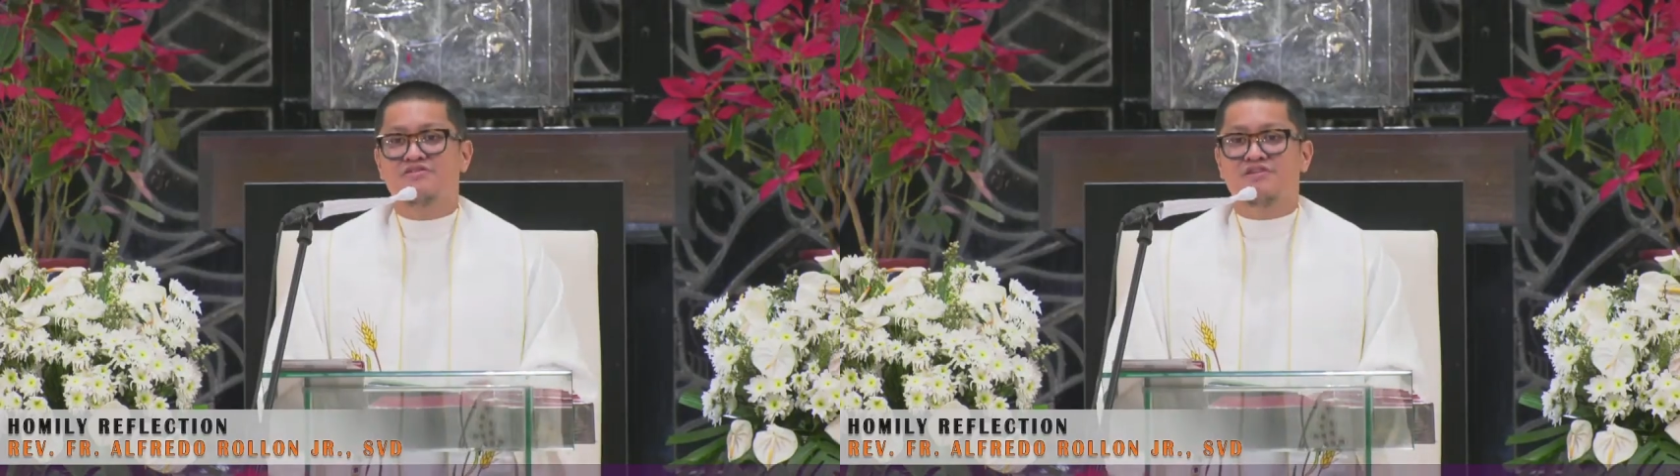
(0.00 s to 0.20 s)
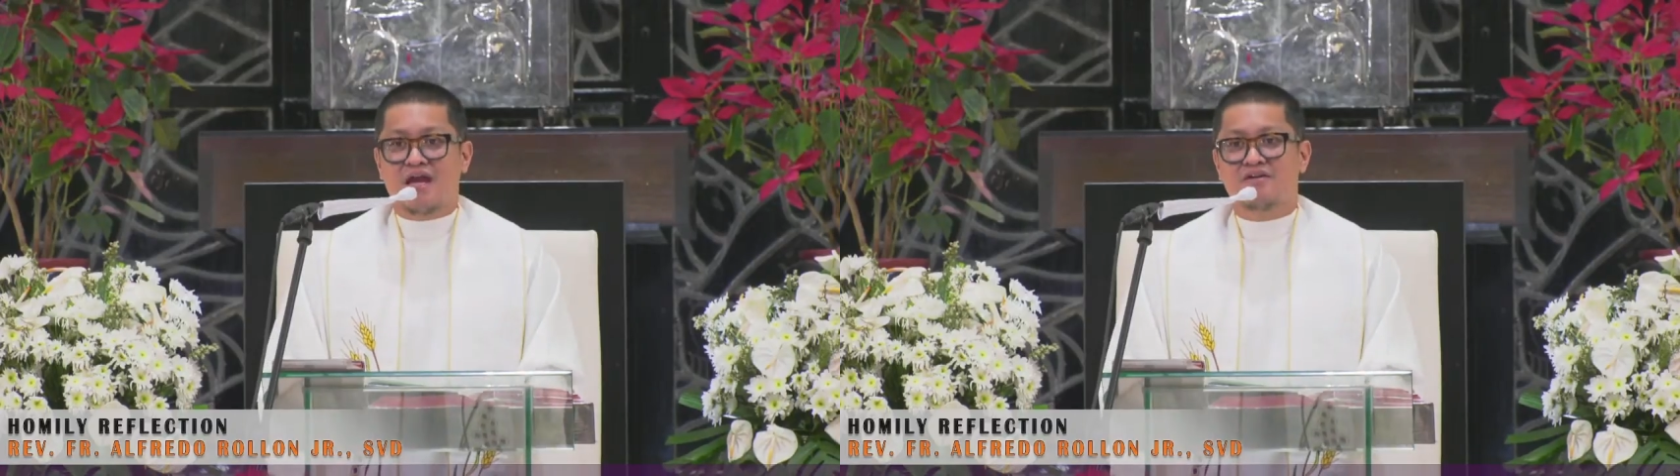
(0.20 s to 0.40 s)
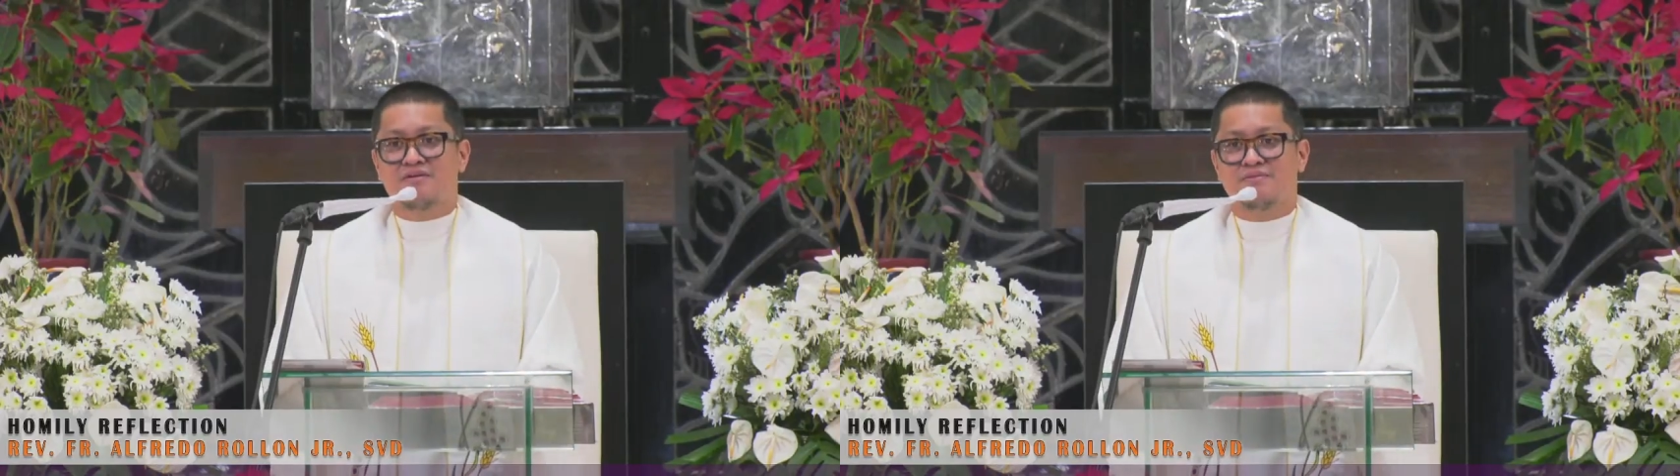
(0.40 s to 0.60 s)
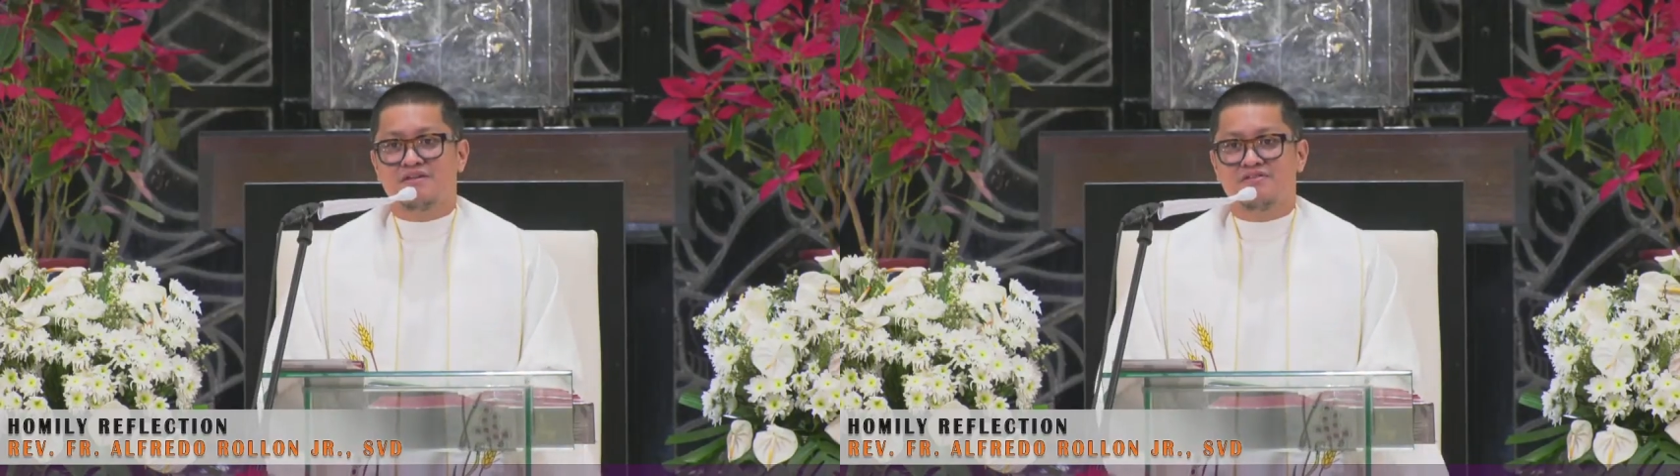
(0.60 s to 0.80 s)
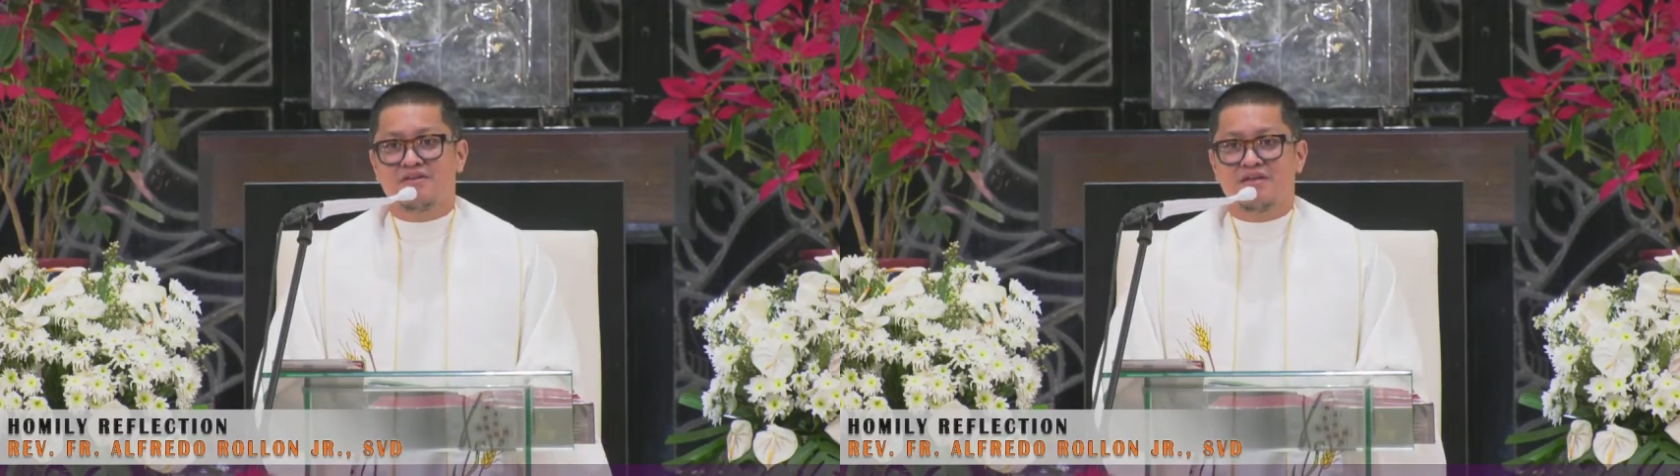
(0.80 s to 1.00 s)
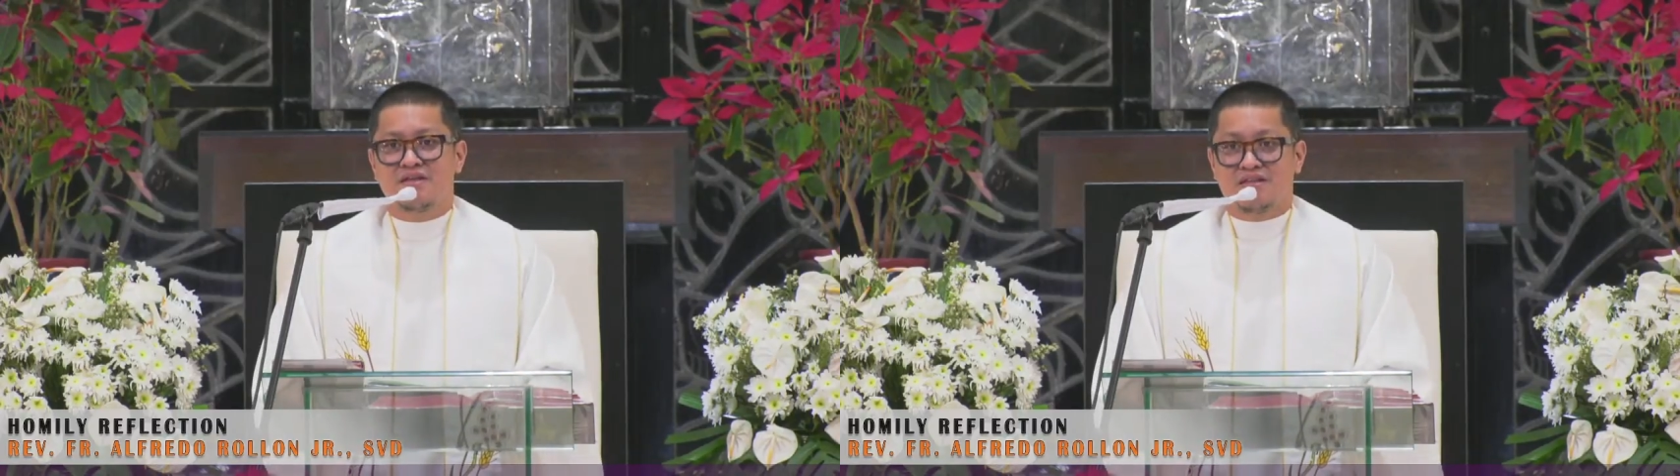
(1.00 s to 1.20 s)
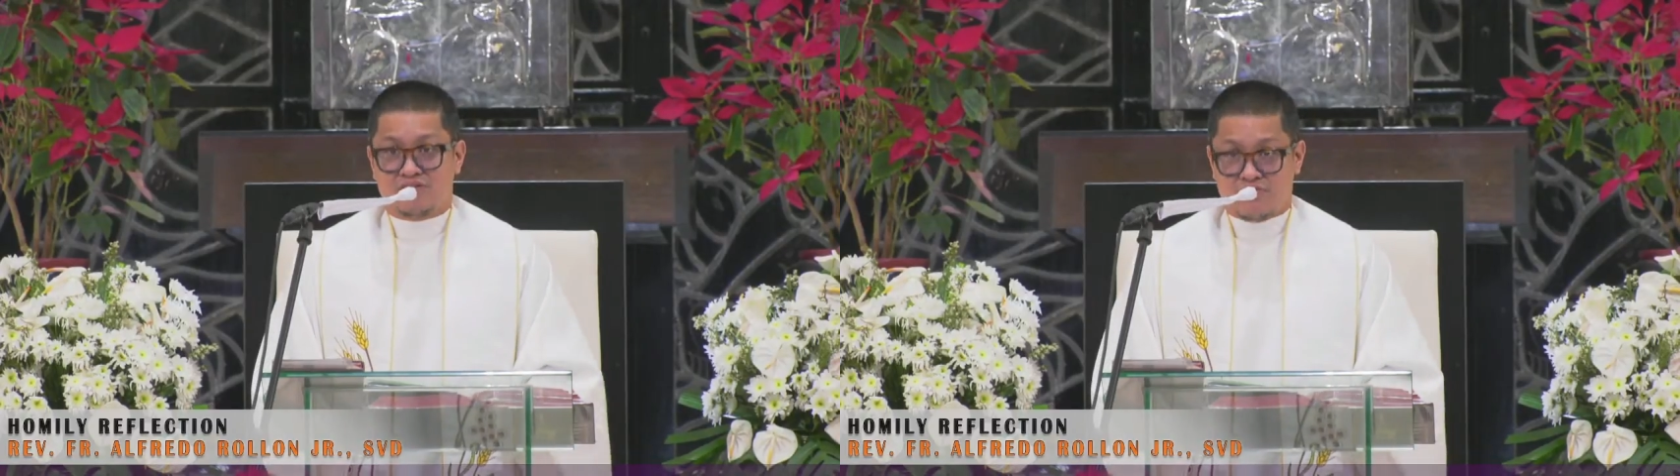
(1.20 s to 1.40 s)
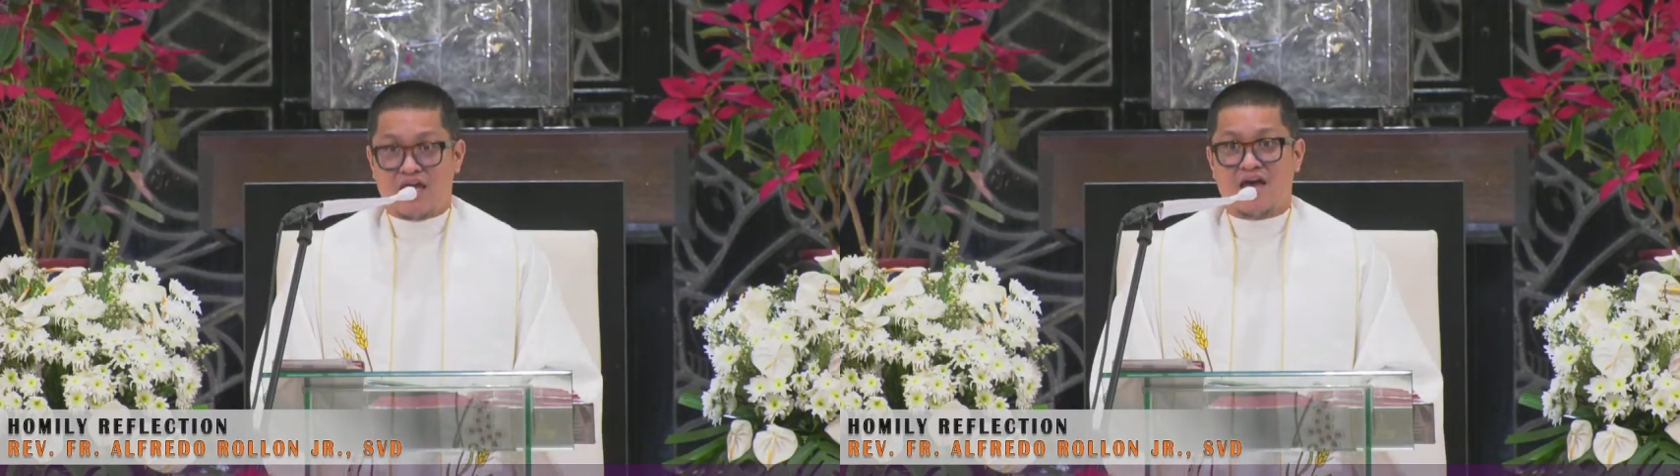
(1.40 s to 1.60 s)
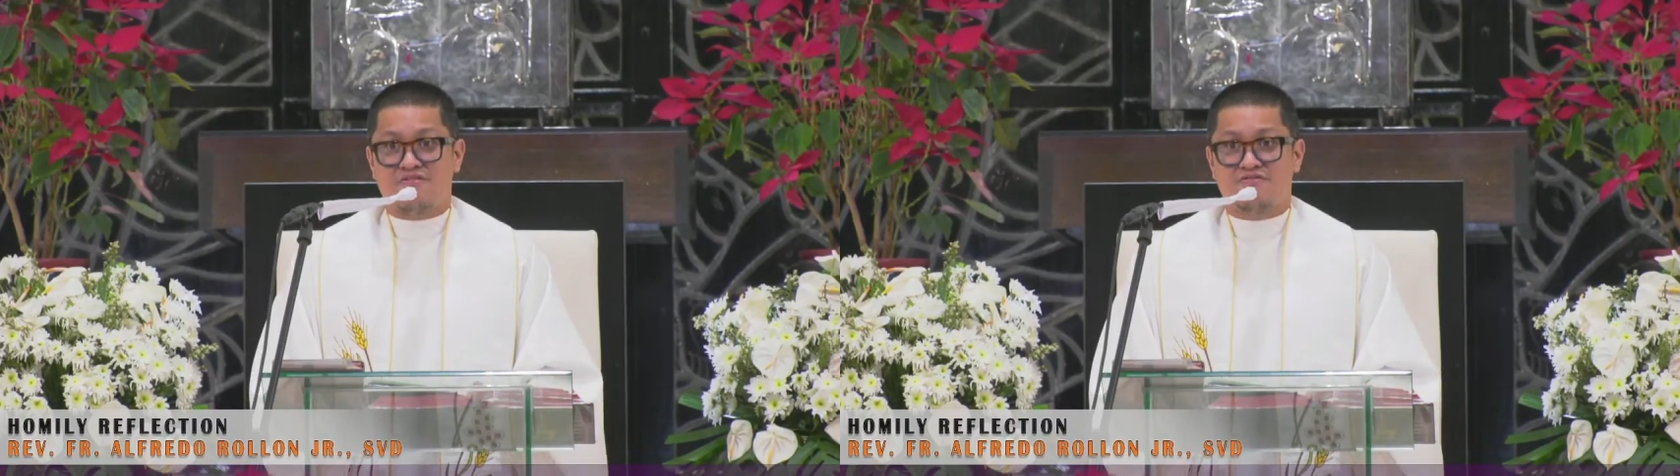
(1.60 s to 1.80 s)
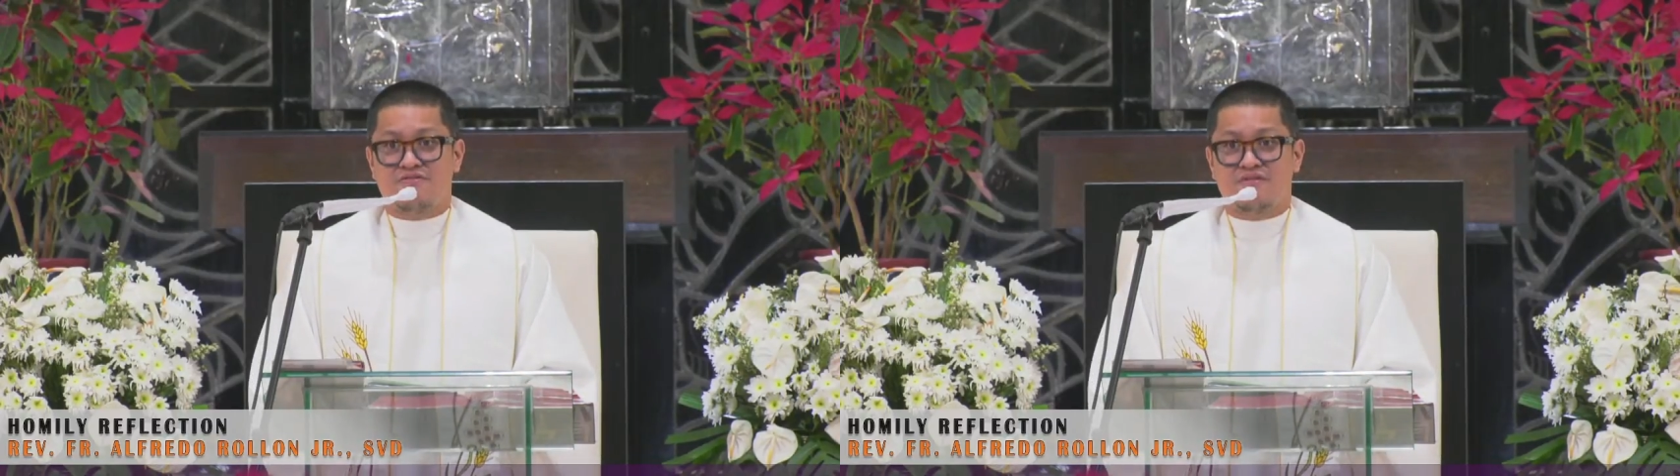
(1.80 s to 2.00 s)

sacrament that we have,